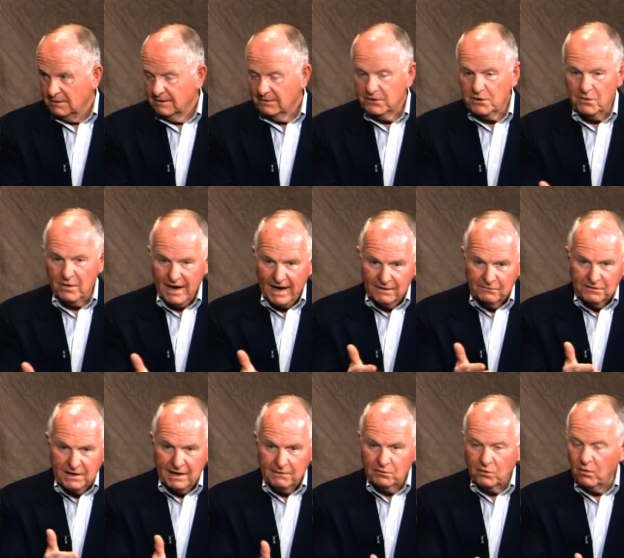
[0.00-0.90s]
You have
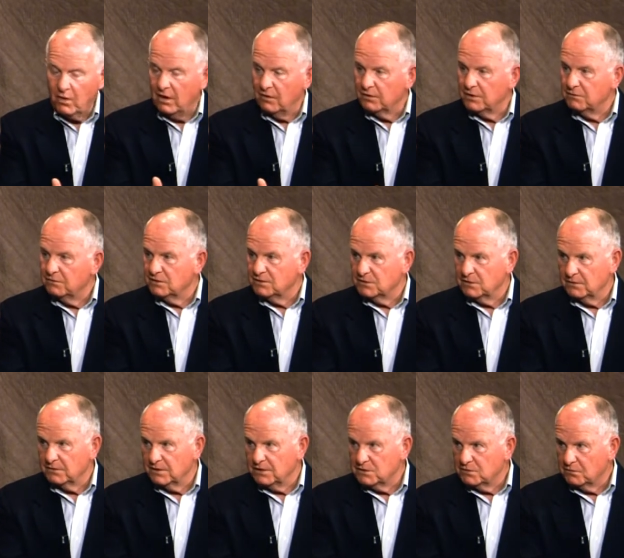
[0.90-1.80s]
to have quality
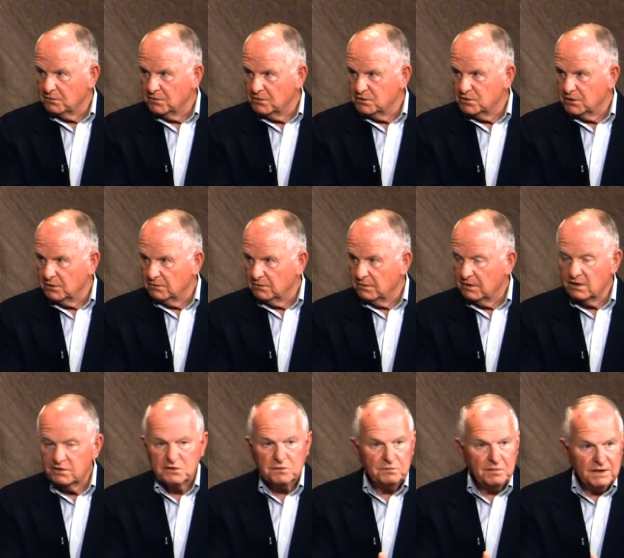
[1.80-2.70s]
facilities for the children,
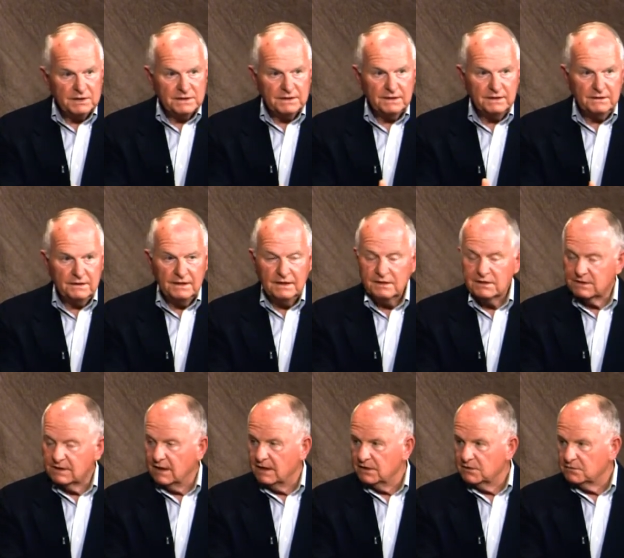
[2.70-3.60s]
especially these
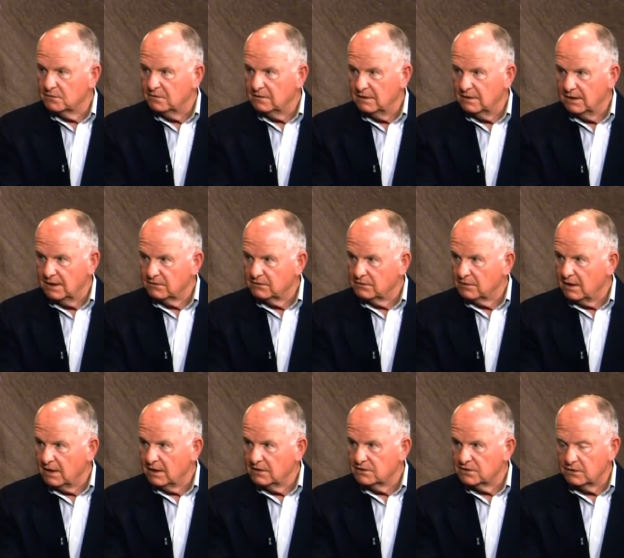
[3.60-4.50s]
days with the
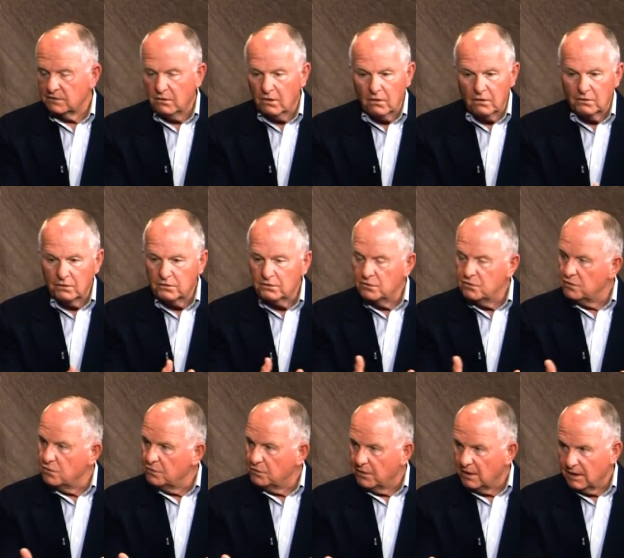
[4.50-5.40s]
electronics and all the
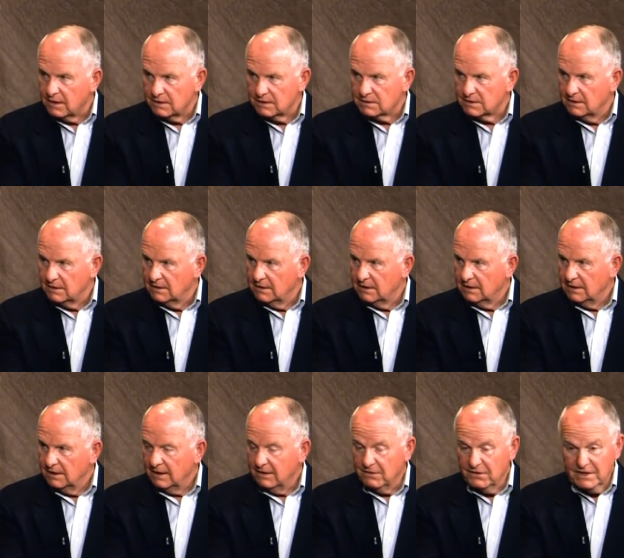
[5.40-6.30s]
new things. Mm-hmm.
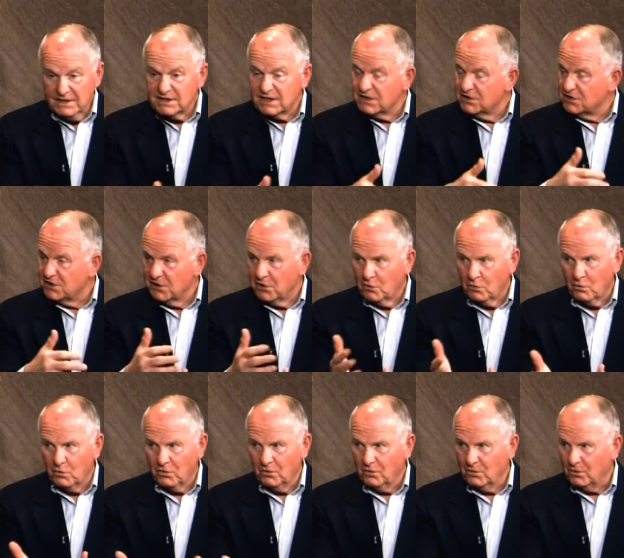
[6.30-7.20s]
This is their
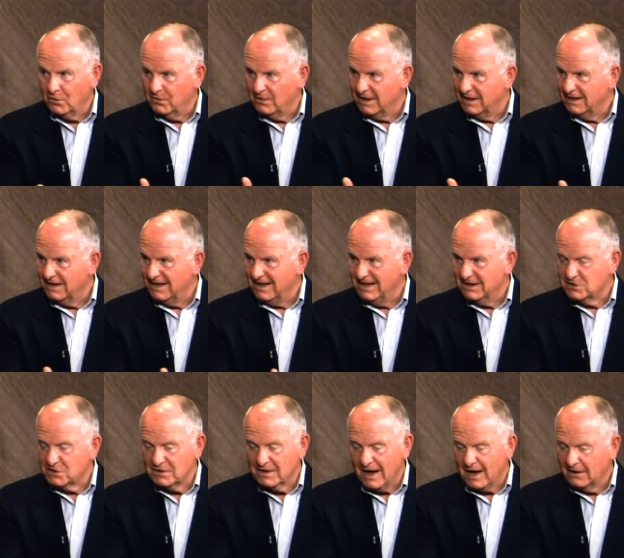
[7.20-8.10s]
world.
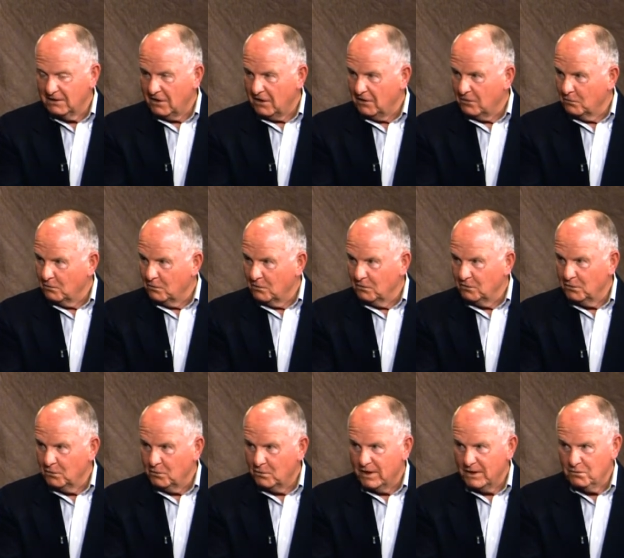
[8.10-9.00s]
It's not our world
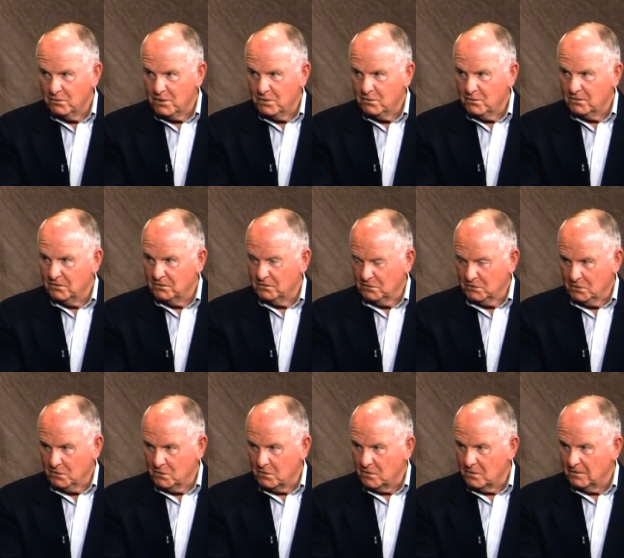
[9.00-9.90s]
the way we were in
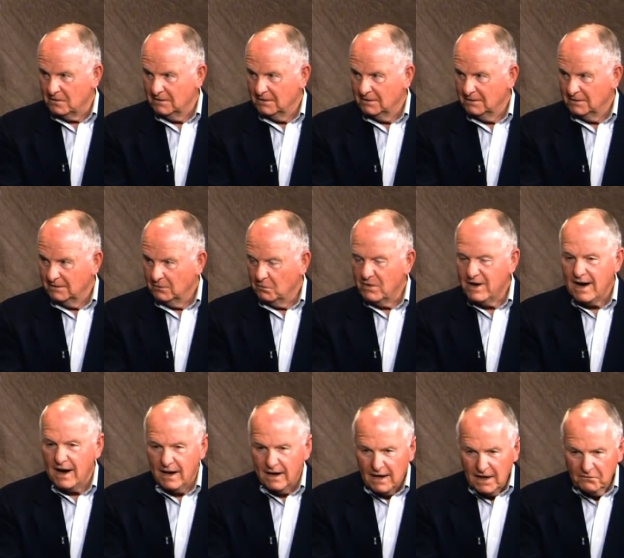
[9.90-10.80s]
school. We
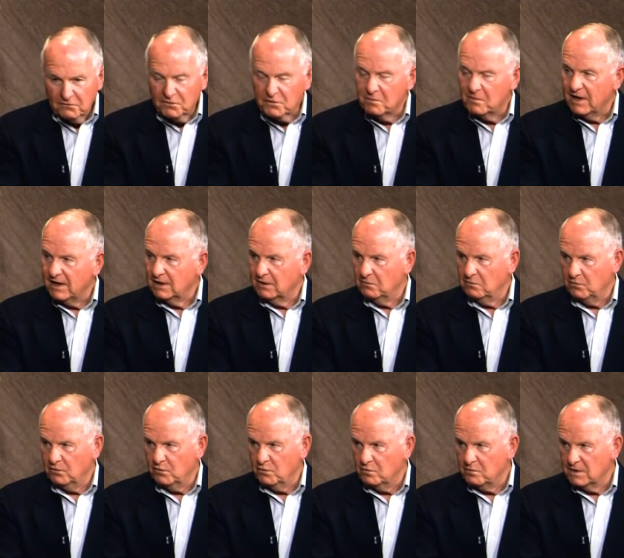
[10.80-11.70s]
have to make
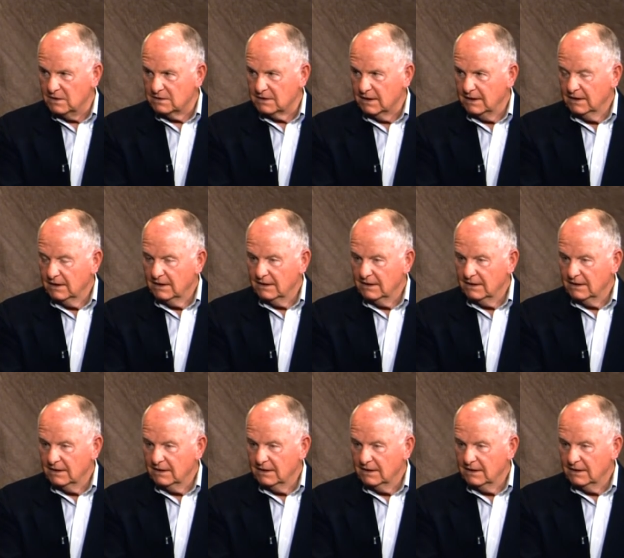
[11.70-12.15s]
improvements.